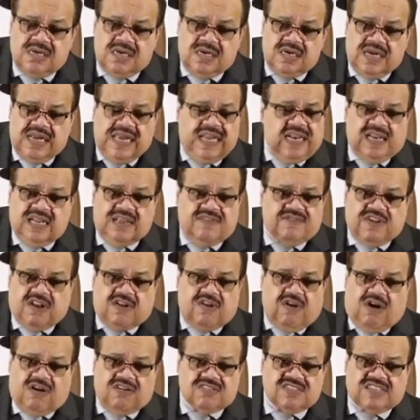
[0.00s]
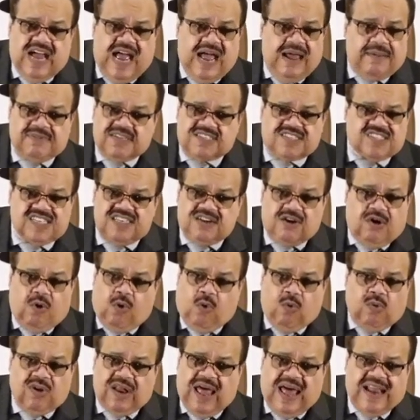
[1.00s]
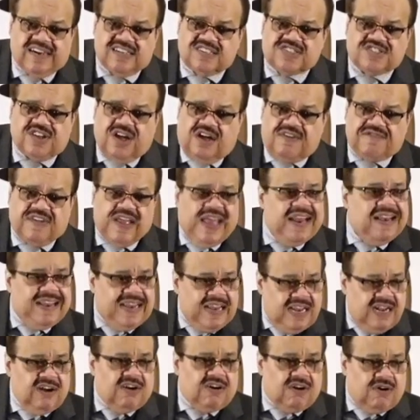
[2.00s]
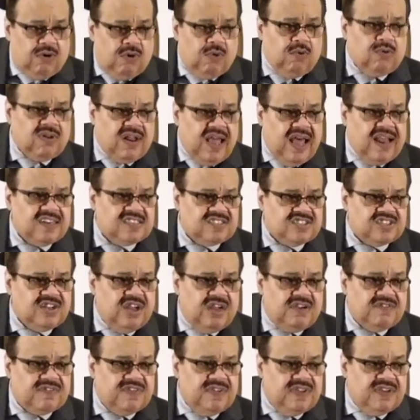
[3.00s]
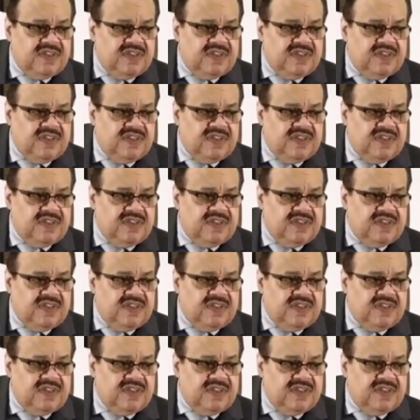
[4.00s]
He lived a long time to see a whole lot of stuff and hear a whole lot of stuff.